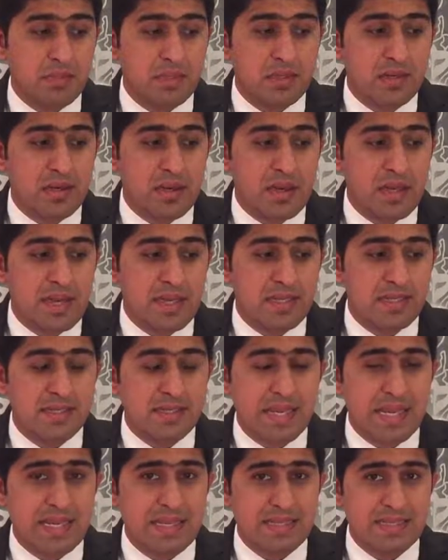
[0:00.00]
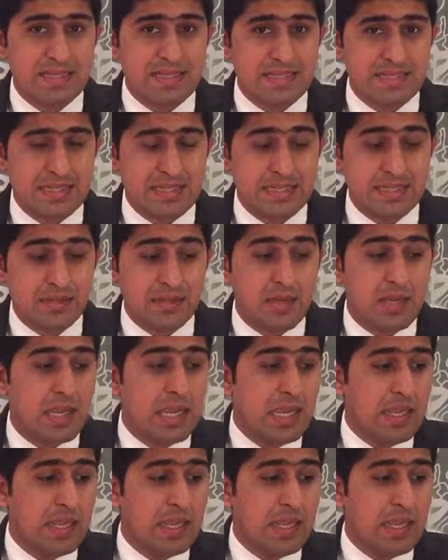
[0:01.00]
but lies and deceit,